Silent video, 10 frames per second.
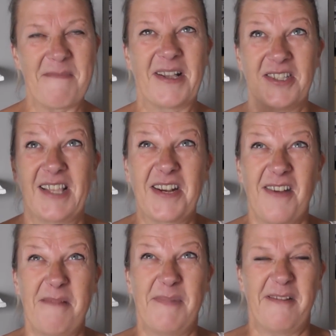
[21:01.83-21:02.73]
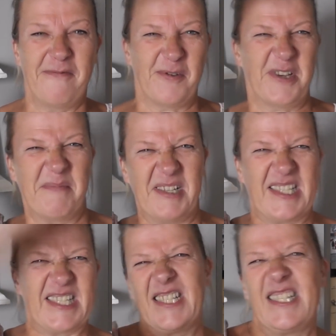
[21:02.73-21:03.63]
imagine that great big foot coming
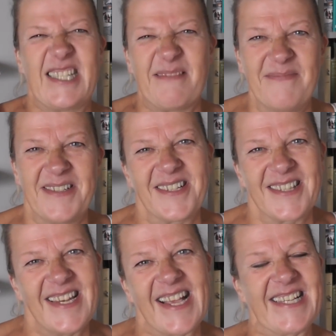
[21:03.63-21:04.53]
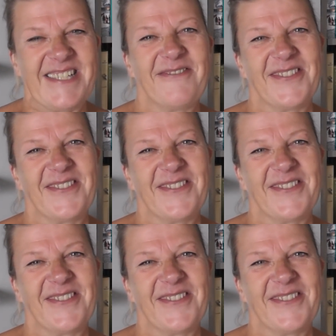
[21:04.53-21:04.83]
and stamping on the negative